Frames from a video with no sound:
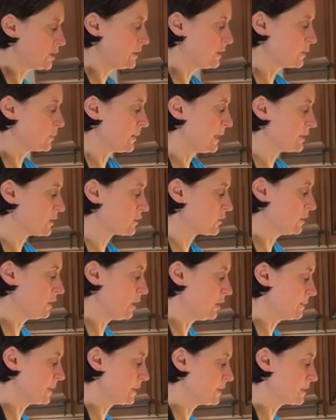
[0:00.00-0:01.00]
watching this pasta a
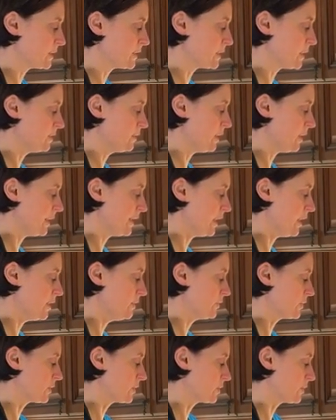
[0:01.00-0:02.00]
lot because I don't like
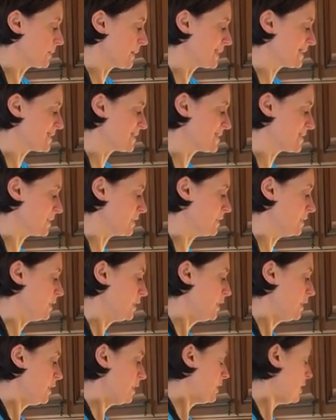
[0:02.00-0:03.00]
overcooked pasta.
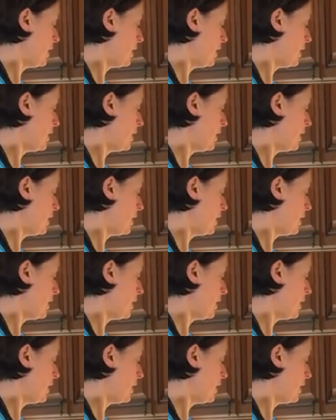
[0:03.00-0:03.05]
